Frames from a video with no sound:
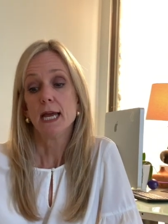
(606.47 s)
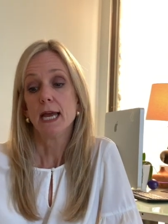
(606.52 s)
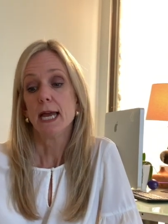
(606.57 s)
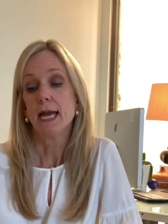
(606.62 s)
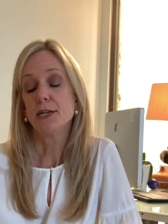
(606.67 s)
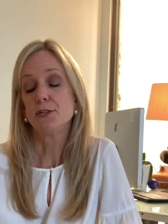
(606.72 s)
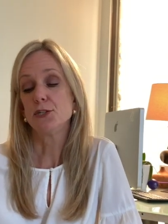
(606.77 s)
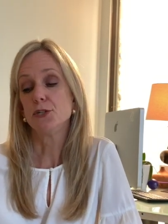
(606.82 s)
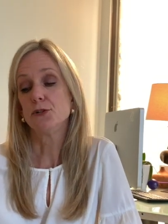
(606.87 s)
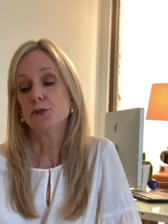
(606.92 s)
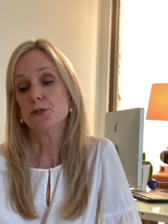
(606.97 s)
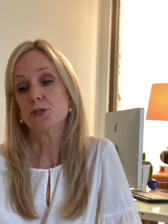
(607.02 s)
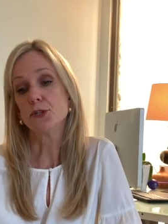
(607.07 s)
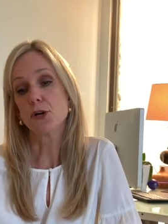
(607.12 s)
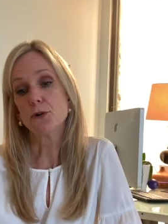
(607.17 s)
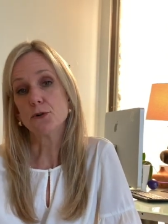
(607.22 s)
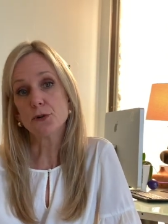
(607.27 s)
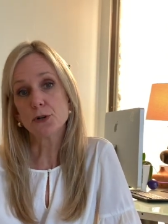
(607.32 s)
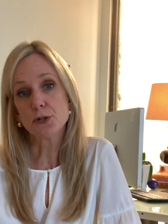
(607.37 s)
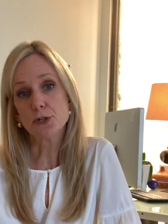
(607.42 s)
and do your
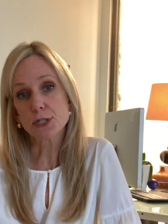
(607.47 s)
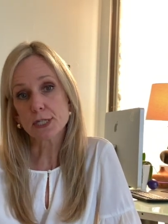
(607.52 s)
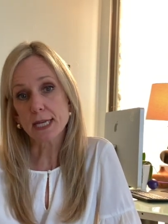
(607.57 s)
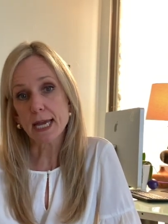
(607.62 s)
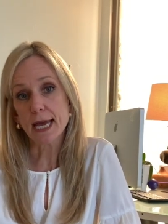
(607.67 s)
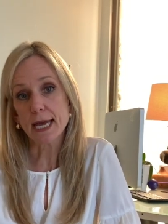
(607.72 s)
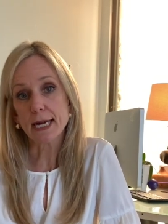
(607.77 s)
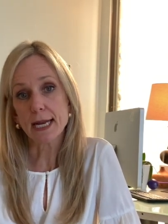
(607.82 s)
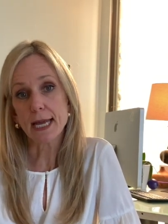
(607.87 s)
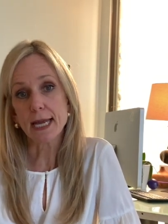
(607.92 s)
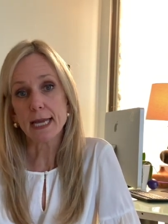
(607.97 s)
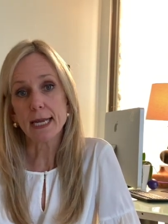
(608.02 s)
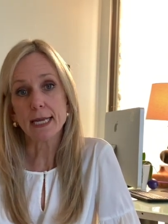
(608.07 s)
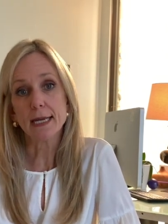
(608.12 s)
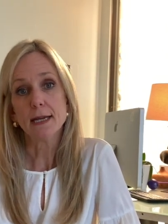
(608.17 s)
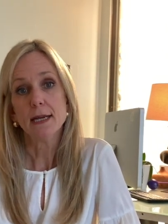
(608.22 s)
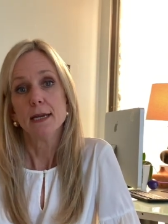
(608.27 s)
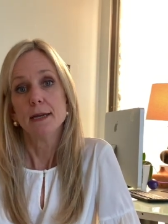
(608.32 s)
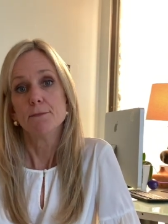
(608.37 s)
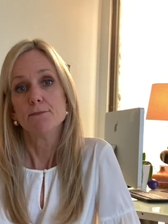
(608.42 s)
donors get a
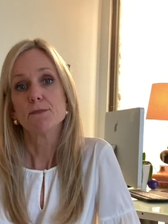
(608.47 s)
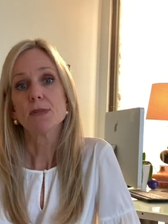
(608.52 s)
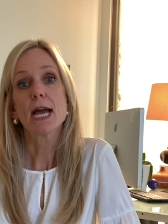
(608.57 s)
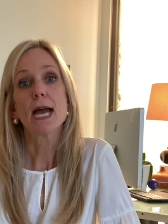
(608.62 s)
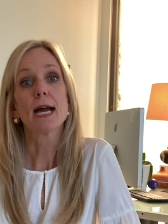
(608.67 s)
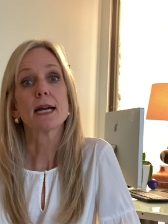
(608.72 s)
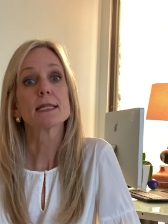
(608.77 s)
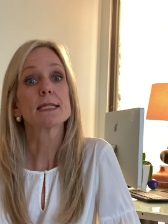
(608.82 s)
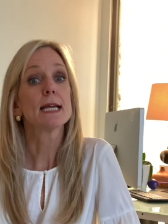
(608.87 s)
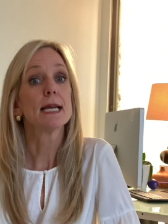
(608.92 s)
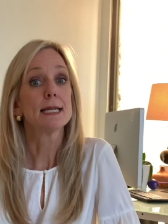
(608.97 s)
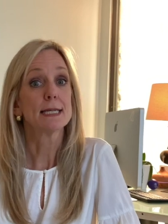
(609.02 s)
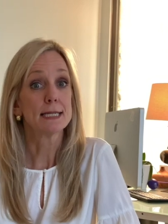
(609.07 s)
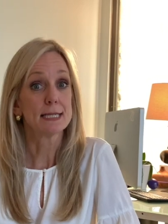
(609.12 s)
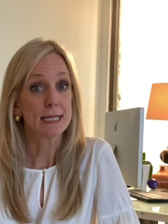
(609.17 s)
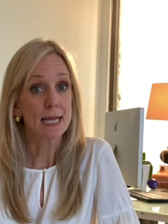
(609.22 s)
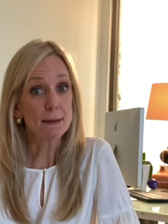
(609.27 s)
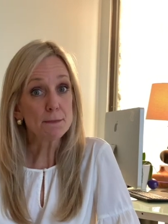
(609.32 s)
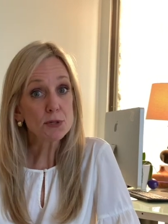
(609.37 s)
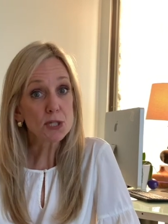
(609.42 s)
tax
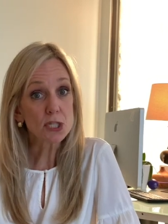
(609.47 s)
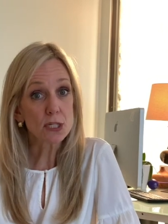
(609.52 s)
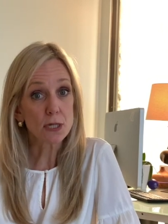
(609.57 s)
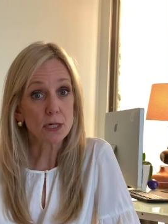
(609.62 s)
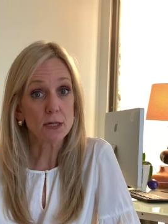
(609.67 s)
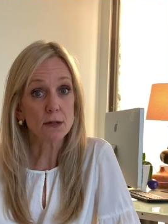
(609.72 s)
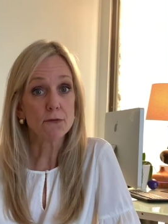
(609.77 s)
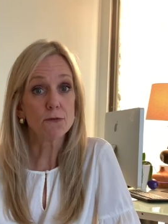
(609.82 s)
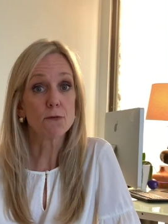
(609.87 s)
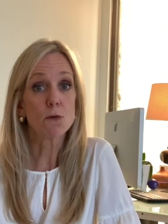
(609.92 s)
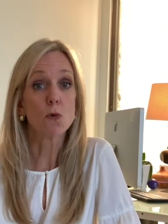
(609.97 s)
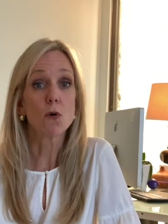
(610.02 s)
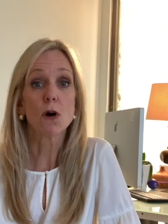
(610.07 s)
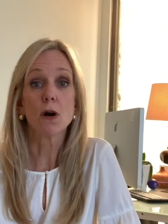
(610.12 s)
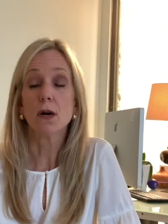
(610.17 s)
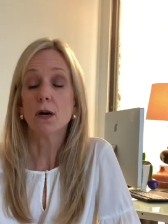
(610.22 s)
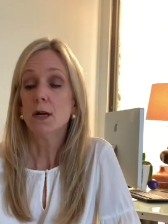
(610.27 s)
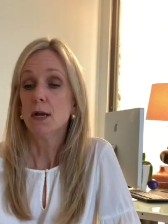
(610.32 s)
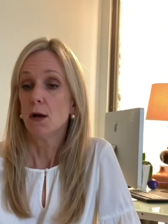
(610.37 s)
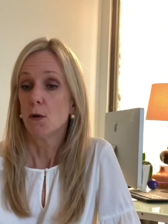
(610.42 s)
exemption
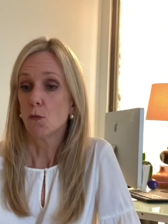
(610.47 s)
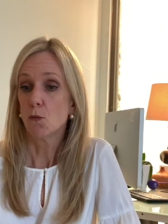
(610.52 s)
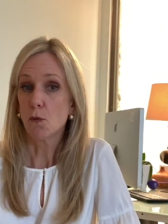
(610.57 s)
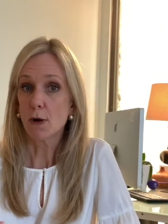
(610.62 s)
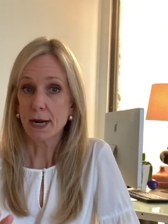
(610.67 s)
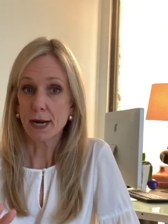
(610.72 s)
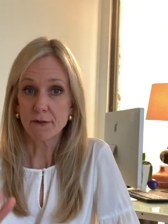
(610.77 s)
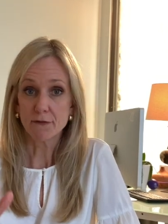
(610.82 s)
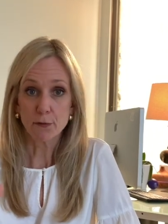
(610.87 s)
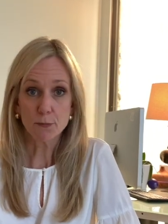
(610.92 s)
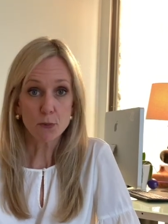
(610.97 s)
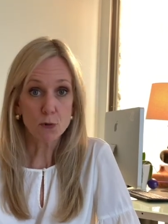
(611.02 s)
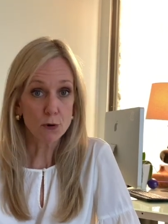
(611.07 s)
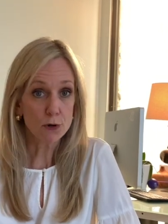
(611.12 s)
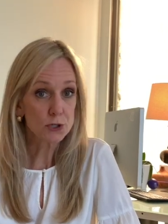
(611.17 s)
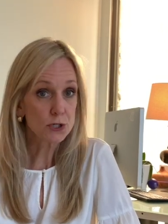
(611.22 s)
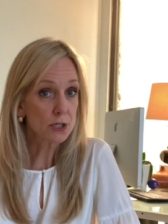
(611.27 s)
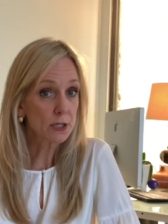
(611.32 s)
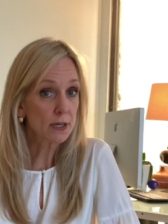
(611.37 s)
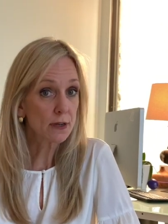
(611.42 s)
for whatever
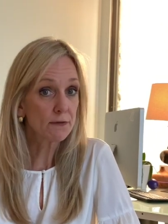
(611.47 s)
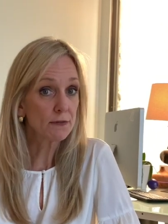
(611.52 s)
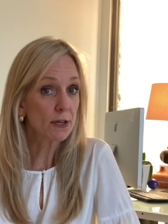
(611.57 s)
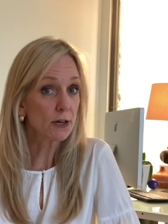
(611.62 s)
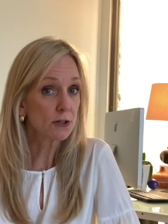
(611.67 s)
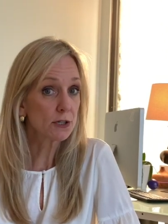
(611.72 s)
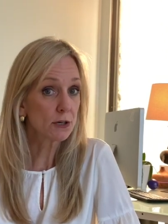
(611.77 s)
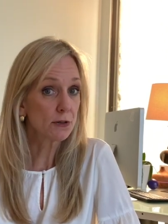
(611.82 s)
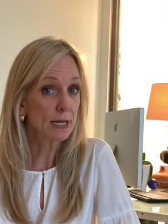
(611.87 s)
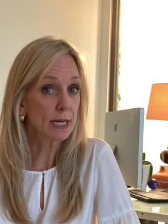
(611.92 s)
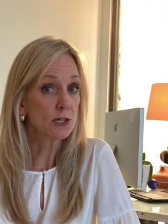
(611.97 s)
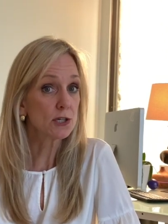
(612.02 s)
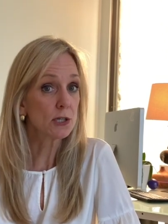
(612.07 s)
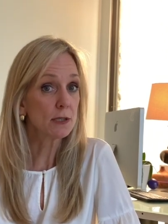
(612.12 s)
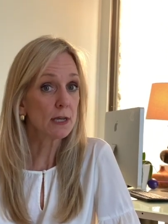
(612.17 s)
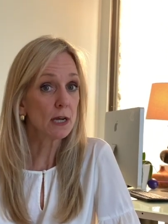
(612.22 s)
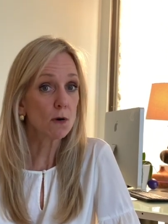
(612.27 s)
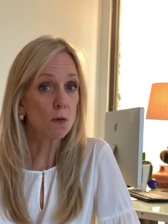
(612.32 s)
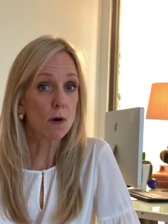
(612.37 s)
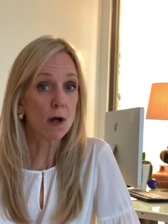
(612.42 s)
portion of their donation
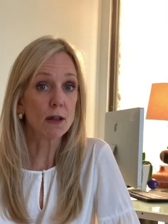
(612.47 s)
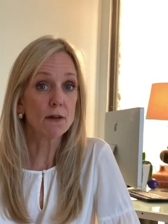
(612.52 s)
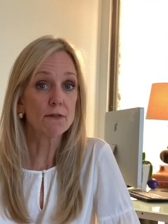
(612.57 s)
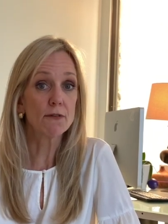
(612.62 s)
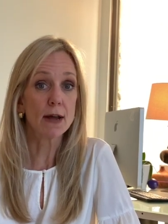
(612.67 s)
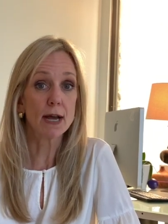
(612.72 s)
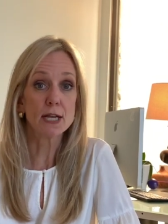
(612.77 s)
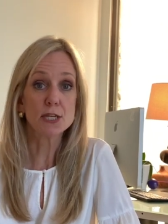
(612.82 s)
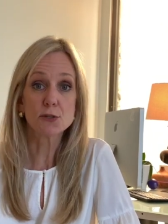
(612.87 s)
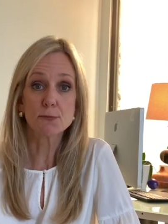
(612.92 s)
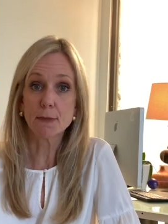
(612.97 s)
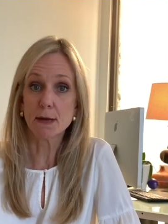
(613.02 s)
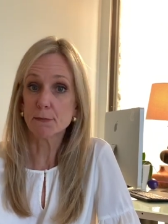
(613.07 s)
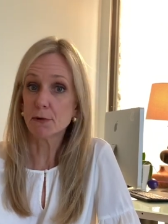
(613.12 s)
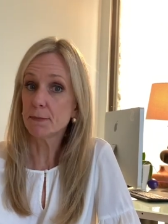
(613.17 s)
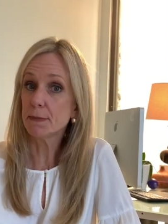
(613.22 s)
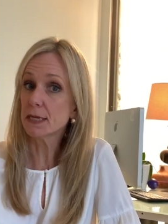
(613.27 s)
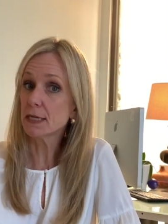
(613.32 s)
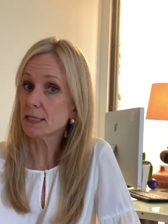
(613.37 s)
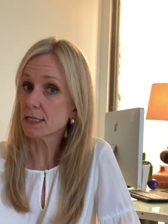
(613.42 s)
that qualifies, remember,
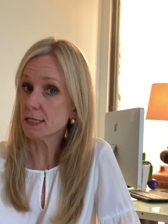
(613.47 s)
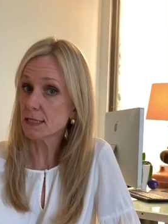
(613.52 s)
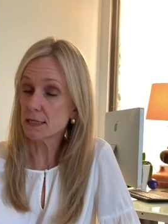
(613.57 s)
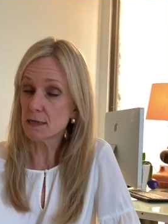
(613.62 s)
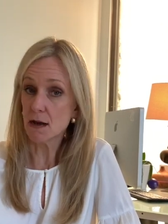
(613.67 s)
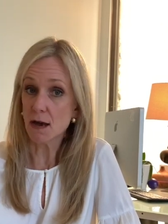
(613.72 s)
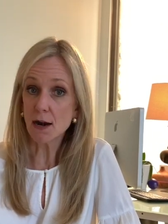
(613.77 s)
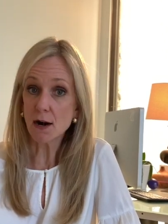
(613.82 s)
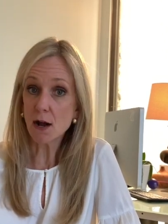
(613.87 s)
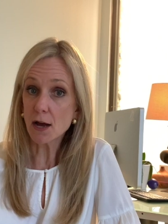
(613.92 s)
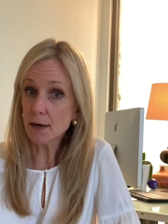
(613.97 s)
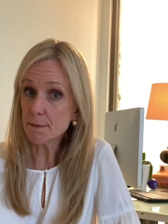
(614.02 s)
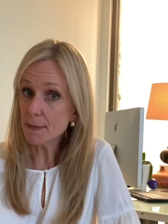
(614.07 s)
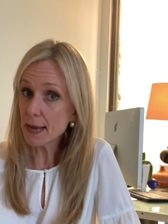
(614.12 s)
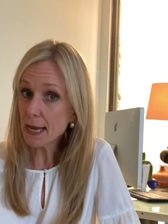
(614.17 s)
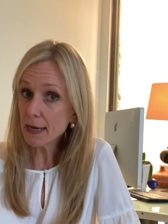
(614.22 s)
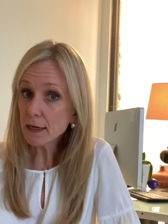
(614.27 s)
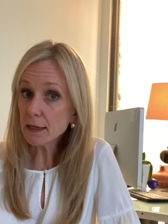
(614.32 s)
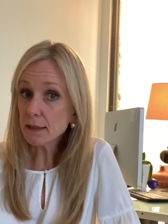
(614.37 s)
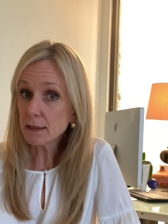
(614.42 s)
because it's not
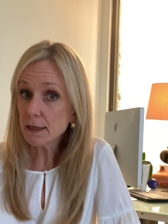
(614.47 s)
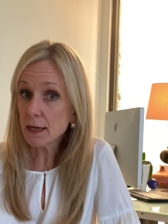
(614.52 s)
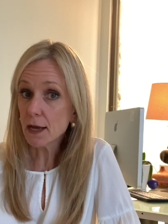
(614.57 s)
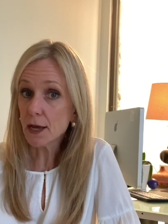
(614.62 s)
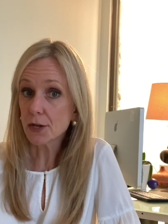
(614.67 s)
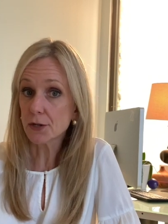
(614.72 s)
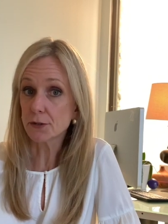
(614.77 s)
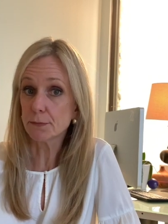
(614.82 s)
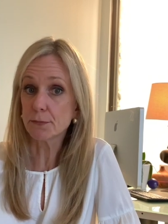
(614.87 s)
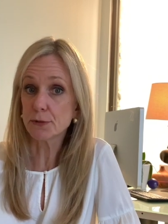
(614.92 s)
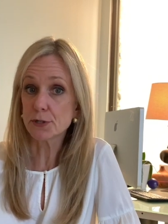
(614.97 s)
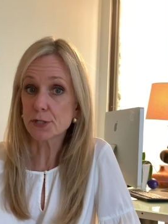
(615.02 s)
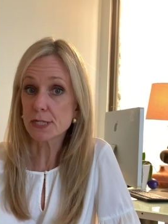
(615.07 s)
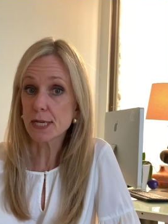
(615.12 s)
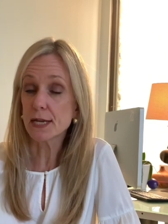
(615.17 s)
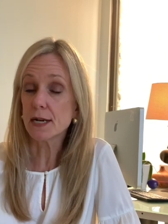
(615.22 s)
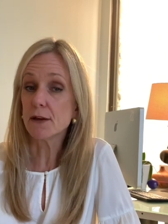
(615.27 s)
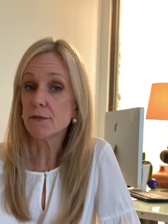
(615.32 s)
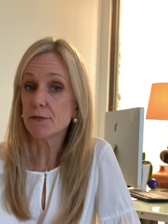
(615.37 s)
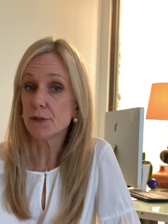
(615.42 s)
automatically
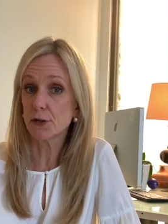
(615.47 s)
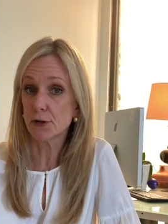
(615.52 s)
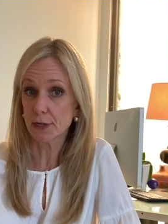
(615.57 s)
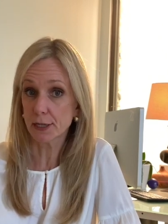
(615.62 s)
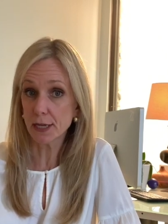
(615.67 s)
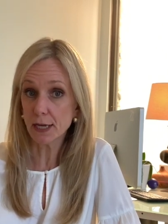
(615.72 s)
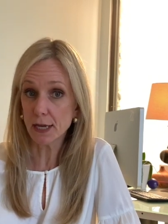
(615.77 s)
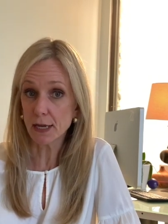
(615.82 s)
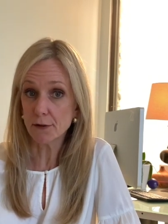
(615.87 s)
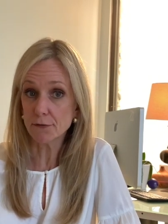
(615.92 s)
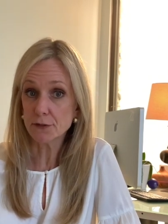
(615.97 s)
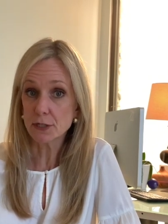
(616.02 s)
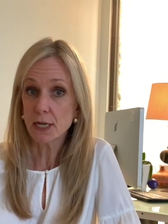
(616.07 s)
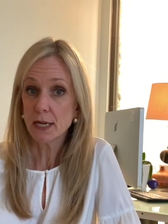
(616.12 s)
100% of their gift,